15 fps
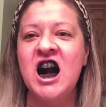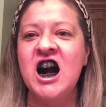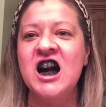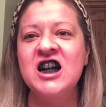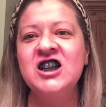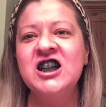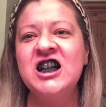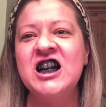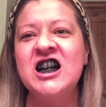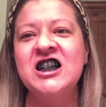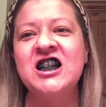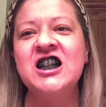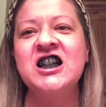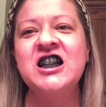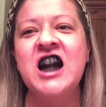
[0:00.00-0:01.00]
I hope it
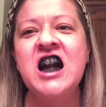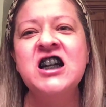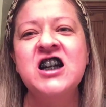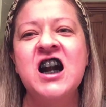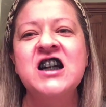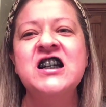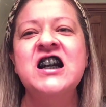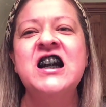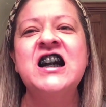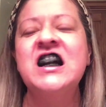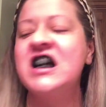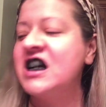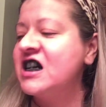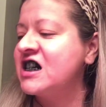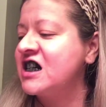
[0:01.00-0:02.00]
doesn't stain our
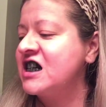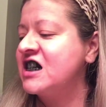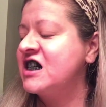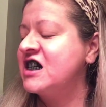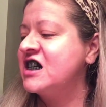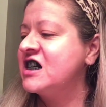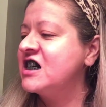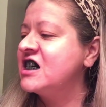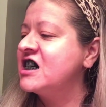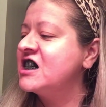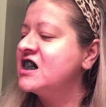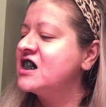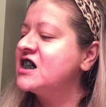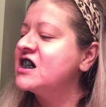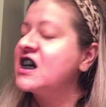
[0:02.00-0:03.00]
teeth.
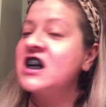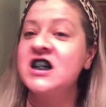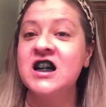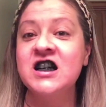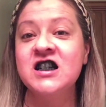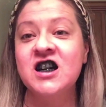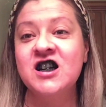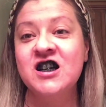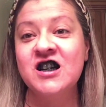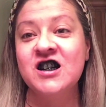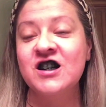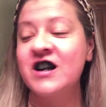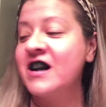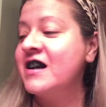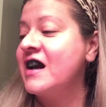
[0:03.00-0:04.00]
I guess I should
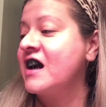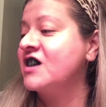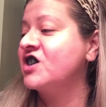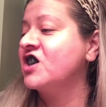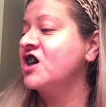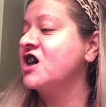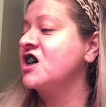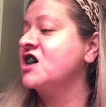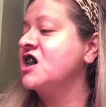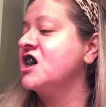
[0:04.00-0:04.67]
have read that first,